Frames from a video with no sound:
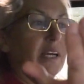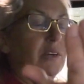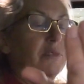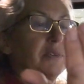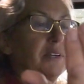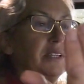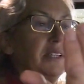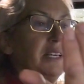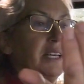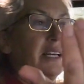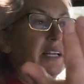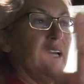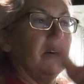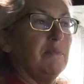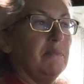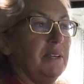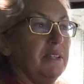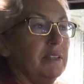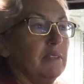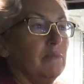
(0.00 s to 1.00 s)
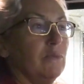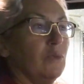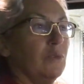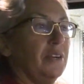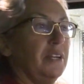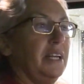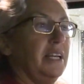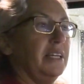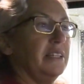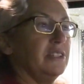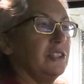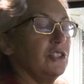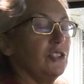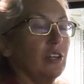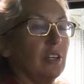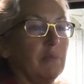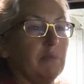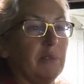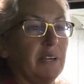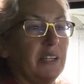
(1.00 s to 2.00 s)
I would get up in the morning and
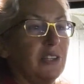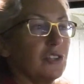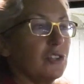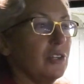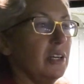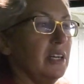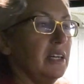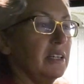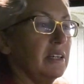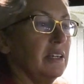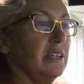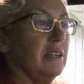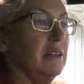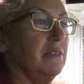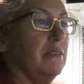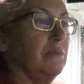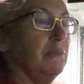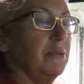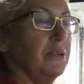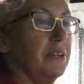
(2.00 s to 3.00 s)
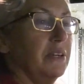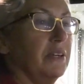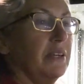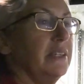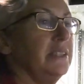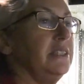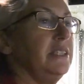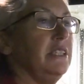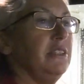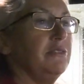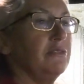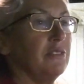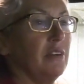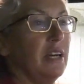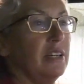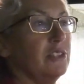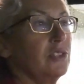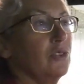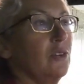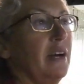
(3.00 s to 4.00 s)
start my truck, put it on
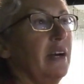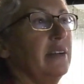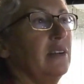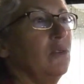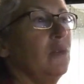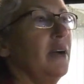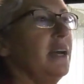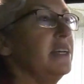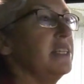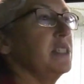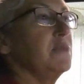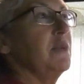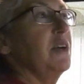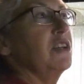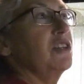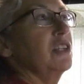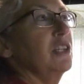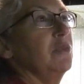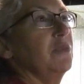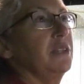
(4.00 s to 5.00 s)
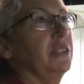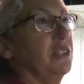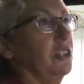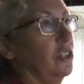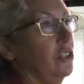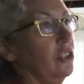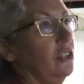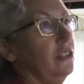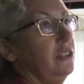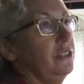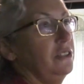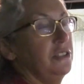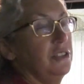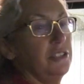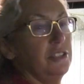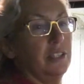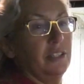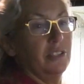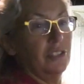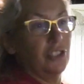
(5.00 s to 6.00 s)
defrost right away, especially with the curtains
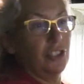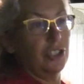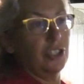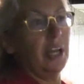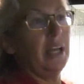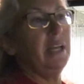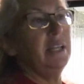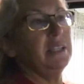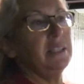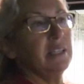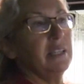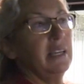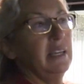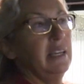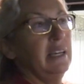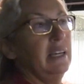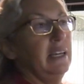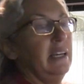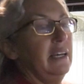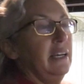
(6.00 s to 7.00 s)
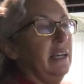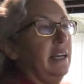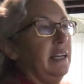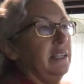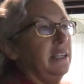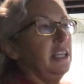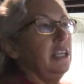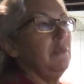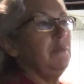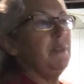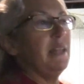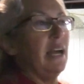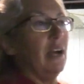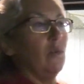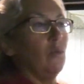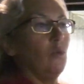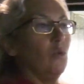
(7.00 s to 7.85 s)
still shut, and keep that